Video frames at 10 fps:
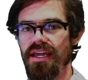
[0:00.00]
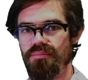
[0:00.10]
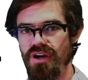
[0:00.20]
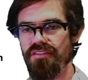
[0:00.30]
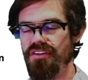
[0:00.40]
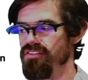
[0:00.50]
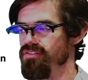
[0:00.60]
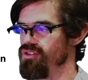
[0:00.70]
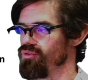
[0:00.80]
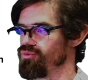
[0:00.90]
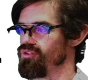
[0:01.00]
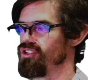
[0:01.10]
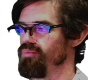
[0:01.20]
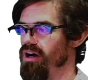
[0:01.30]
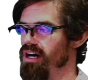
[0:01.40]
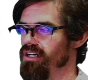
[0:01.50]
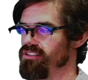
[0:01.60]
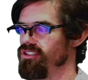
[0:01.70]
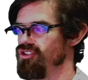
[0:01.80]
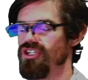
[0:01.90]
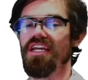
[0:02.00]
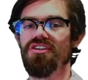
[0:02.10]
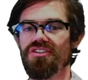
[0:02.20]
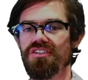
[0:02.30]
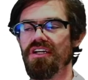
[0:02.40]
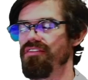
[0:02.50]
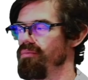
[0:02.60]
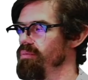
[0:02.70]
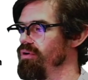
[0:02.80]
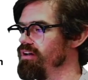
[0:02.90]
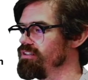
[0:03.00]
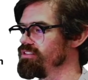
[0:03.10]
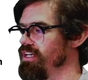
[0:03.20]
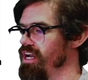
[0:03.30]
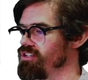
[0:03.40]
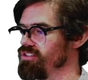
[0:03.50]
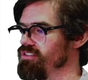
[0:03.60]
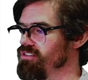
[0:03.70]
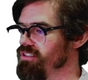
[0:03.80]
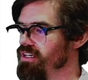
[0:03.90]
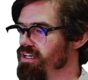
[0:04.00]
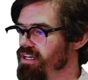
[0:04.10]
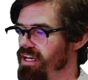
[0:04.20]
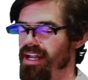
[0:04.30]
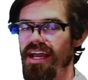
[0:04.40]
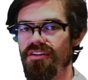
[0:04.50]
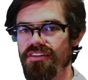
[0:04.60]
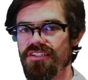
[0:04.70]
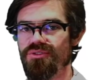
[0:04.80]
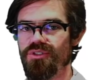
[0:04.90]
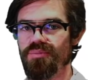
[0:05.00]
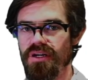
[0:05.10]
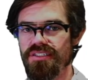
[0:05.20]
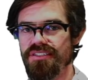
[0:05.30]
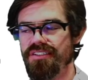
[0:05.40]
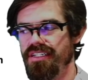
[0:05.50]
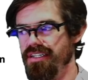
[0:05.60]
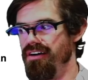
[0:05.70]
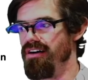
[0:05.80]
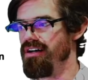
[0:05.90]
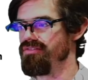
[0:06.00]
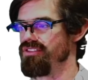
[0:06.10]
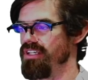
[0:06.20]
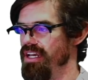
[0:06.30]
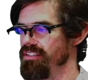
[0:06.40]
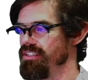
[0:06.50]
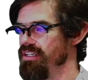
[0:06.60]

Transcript: individuals respond to changes in government policy actions and how these responses can offset